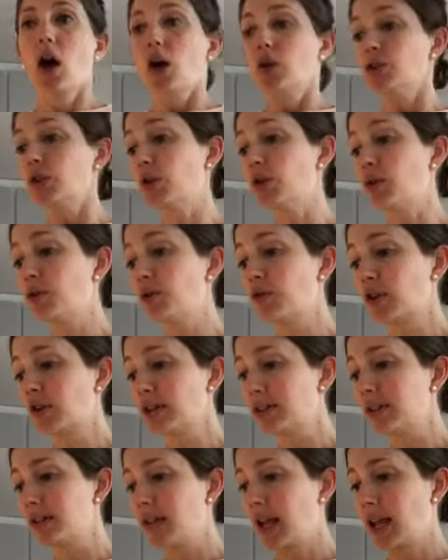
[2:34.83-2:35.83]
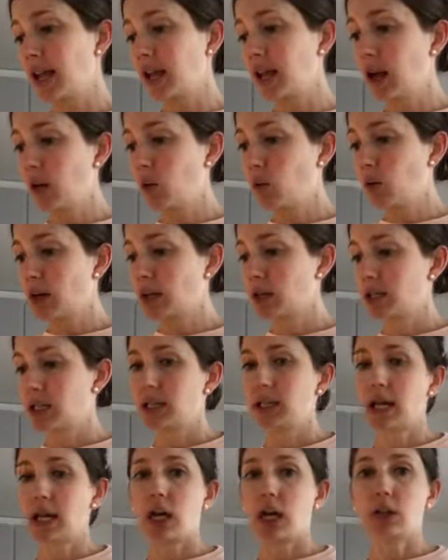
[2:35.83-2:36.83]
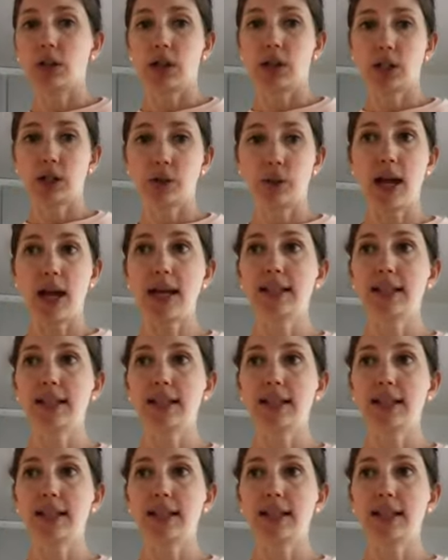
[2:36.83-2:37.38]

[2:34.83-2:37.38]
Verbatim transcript: So the first thing I want to tell you